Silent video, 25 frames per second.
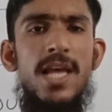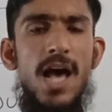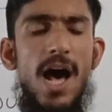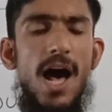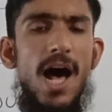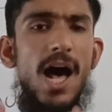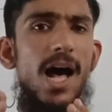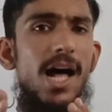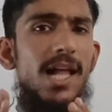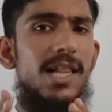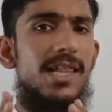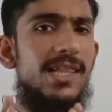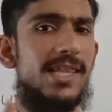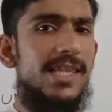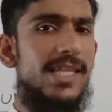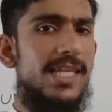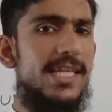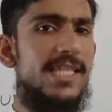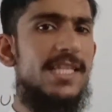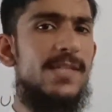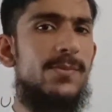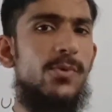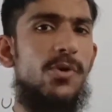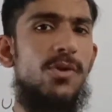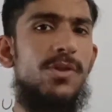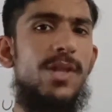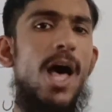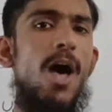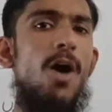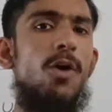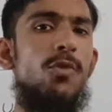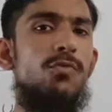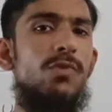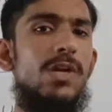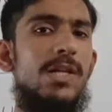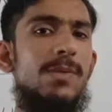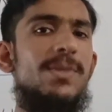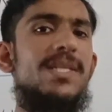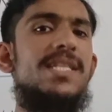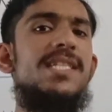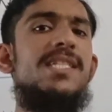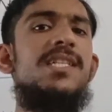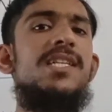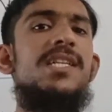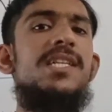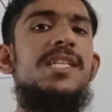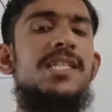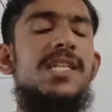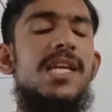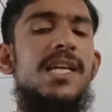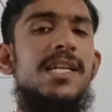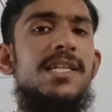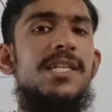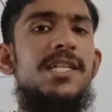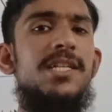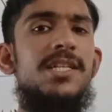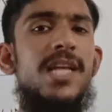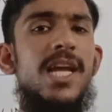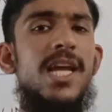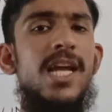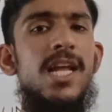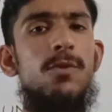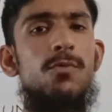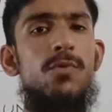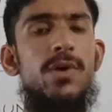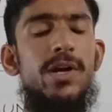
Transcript: All these pronoun will be studied in detail.